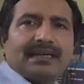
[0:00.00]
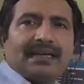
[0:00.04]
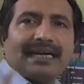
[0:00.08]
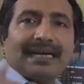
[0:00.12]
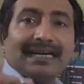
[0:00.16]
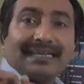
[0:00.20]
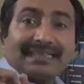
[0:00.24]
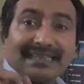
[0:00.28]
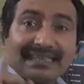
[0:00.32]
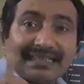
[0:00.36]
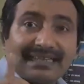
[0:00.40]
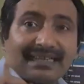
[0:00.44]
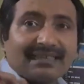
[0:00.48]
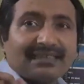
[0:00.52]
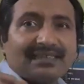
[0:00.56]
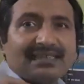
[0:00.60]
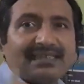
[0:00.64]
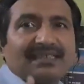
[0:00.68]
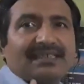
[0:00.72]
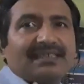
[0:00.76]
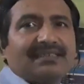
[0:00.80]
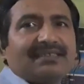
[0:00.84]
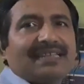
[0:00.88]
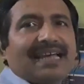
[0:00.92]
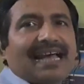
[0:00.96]
Another
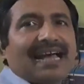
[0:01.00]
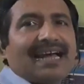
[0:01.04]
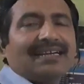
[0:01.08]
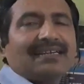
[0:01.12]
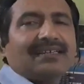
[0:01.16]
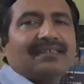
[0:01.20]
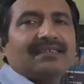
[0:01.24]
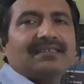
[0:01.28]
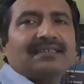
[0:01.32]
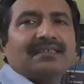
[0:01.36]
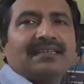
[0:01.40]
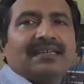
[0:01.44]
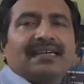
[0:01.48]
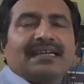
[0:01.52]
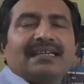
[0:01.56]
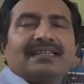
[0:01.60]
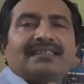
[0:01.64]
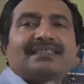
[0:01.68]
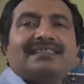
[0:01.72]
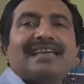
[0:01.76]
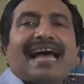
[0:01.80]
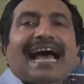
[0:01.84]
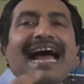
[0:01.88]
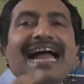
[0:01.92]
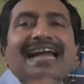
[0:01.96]
thing is that
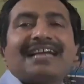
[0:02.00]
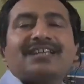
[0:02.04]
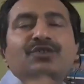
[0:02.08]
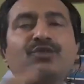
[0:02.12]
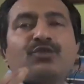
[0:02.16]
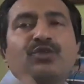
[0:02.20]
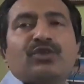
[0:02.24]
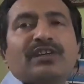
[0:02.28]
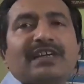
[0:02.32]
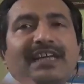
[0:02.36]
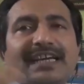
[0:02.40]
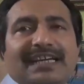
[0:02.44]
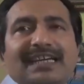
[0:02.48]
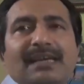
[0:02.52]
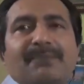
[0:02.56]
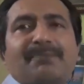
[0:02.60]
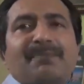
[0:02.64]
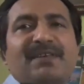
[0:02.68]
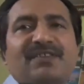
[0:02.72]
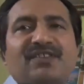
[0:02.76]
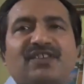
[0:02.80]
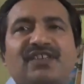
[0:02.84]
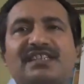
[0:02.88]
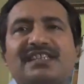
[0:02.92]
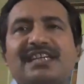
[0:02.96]
charge on a
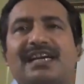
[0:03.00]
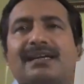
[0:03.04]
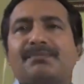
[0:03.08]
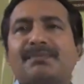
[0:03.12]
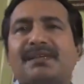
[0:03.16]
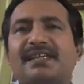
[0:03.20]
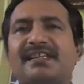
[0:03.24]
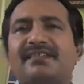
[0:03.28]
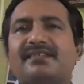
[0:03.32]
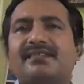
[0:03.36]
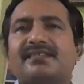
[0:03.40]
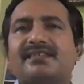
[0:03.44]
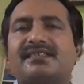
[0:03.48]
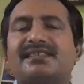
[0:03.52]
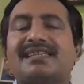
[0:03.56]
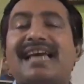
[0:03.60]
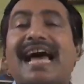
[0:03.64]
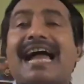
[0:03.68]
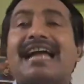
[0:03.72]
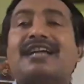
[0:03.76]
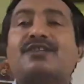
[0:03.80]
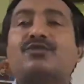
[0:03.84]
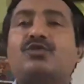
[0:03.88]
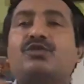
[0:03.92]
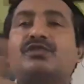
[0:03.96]
capacitor means
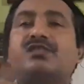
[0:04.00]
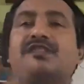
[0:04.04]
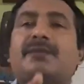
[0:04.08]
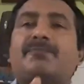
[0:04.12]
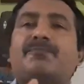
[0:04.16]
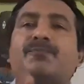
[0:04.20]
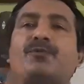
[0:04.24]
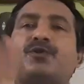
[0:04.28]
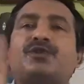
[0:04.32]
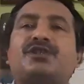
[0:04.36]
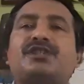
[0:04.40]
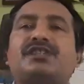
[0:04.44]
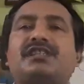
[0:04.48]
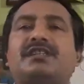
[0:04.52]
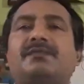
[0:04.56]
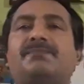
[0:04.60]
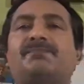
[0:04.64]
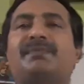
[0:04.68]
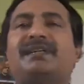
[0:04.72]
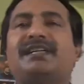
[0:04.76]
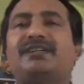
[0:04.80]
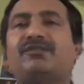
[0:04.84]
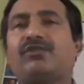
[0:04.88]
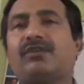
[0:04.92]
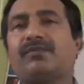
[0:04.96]
charge on the positive
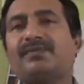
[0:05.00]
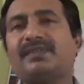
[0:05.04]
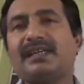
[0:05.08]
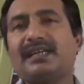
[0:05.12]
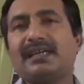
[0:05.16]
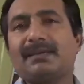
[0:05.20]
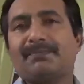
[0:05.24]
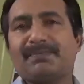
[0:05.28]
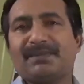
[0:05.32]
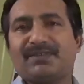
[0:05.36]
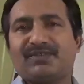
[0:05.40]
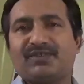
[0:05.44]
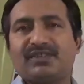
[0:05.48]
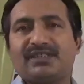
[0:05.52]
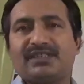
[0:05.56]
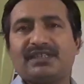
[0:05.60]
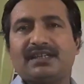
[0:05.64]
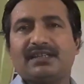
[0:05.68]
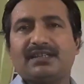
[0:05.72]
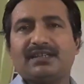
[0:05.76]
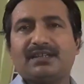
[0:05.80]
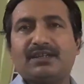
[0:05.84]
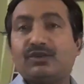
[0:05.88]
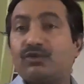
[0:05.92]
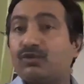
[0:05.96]
plate of the
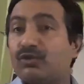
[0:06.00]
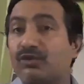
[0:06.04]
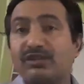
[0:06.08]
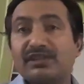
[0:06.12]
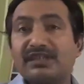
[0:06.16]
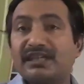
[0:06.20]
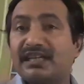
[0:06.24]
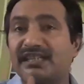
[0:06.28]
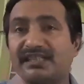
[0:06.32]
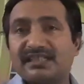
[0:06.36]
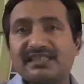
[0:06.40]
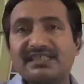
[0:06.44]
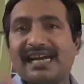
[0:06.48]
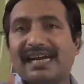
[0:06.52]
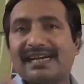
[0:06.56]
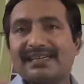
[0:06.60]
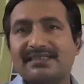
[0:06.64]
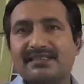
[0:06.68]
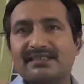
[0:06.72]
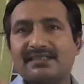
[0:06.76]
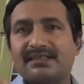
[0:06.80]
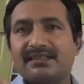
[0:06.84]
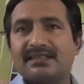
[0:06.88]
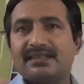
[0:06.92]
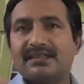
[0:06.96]
capacitor, not net
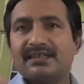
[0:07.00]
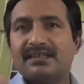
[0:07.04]
charge.